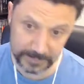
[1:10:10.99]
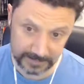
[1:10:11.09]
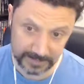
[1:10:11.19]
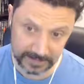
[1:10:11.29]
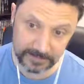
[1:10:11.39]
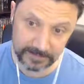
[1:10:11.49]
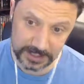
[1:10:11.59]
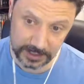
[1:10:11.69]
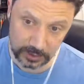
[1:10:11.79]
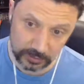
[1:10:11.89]
if he finds it
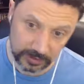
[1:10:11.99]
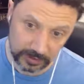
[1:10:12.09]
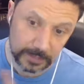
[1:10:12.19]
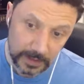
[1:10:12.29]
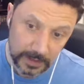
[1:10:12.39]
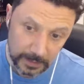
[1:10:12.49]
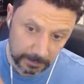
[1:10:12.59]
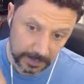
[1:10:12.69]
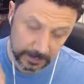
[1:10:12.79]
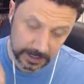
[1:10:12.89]
cool, then
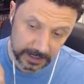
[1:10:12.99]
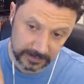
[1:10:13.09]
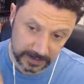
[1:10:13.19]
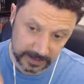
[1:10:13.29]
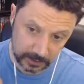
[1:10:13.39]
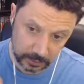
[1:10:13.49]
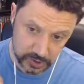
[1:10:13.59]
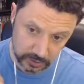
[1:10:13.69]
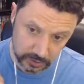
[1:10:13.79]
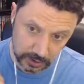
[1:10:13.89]
maybe I need to take a closer
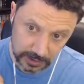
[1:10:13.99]
look.